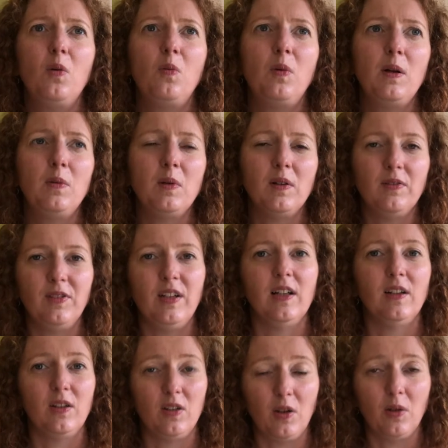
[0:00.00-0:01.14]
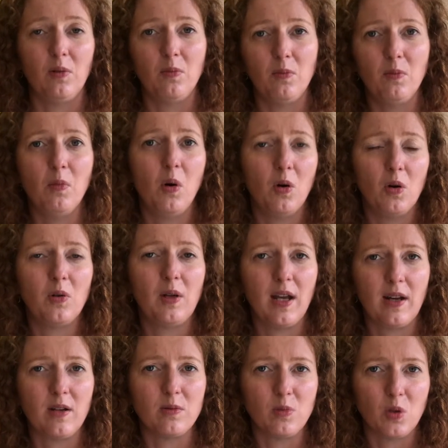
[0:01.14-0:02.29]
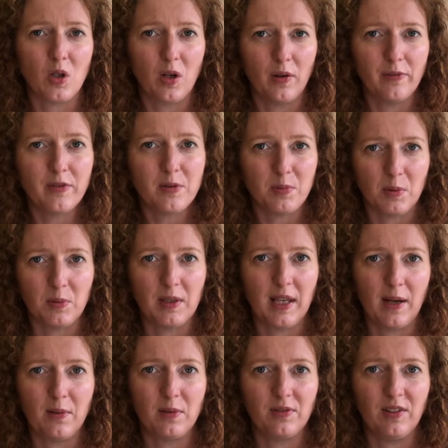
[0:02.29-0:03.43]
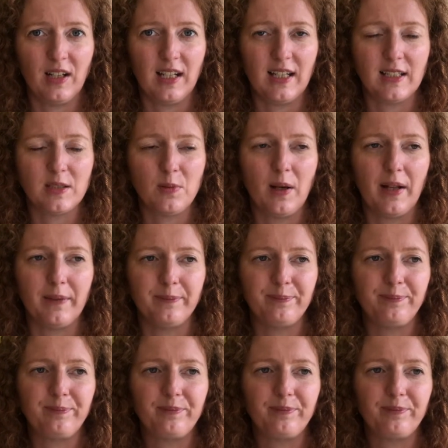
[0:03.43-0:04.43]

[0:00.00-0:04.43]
we will feel more okay or more comfortable with how we're feeling as well.